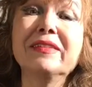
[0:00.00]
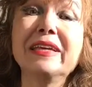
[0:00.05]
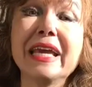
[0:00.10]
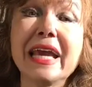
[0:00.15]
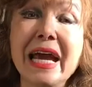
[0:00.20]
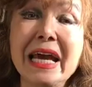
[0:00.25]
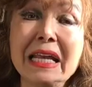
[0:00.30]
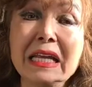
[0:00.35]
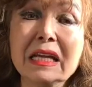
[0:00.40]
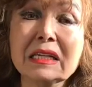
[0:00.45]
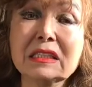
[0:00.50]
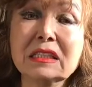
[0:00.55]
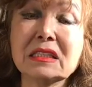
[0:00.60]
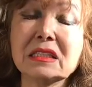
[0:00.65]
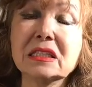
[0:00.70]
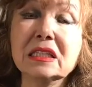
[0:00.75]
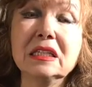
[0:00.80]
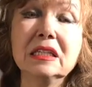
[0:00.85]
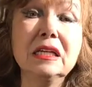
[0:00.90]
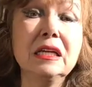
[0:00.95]

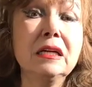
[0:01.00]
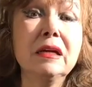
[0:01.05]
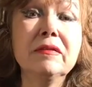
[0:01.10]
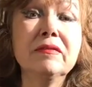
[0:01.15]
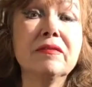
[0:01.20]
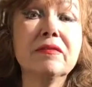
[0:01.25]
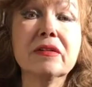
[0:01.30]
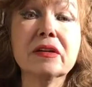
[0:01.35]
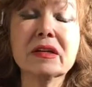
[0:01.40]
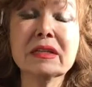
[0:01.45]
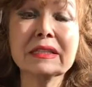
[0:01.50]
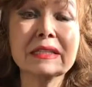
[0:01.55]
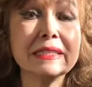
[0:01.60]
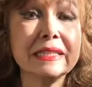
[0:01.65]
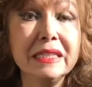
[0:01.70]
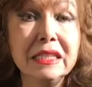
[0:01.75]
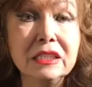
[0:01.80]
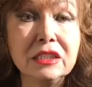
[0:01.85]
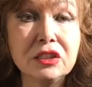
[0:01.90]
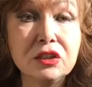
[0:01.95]
galaxy,
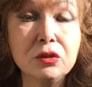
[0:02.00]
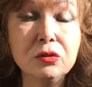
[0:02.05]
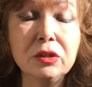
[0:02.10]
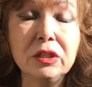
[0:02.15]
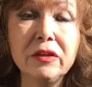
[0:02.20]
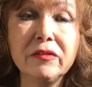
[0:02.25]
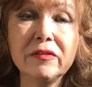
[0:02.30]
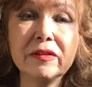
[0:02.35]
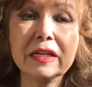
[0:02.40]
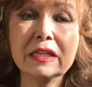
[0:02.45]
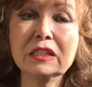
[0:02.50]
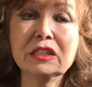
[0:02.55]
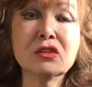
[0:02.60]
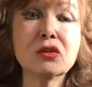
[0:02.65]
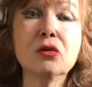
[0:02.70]
this universe,